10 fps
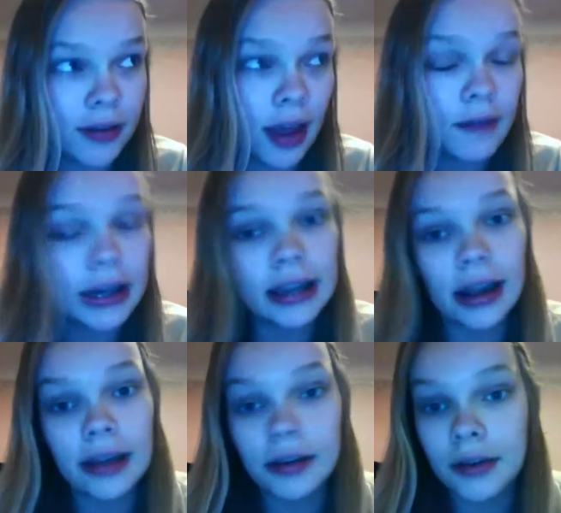I really
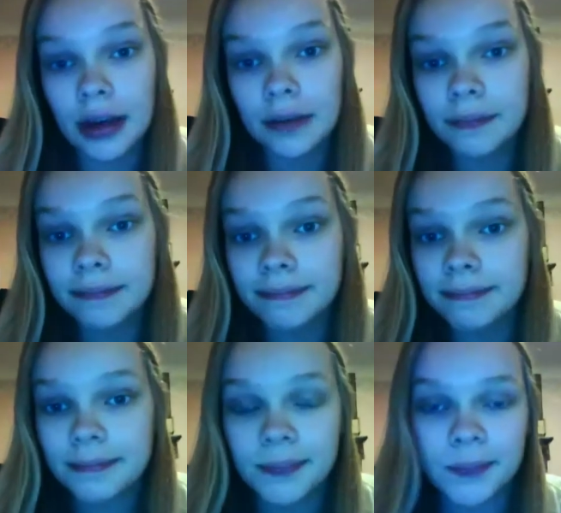like Luna
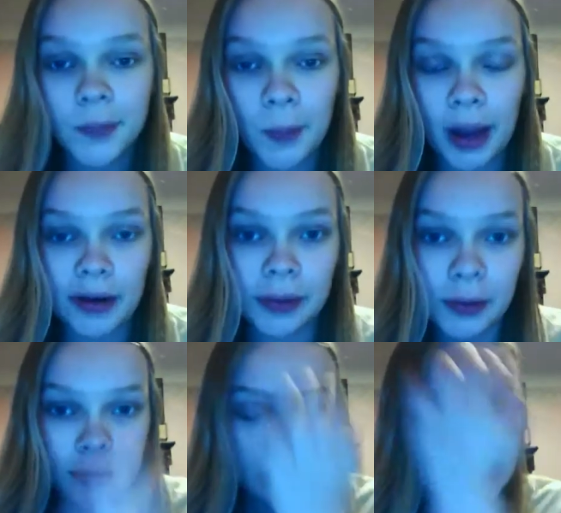from Harry Potter.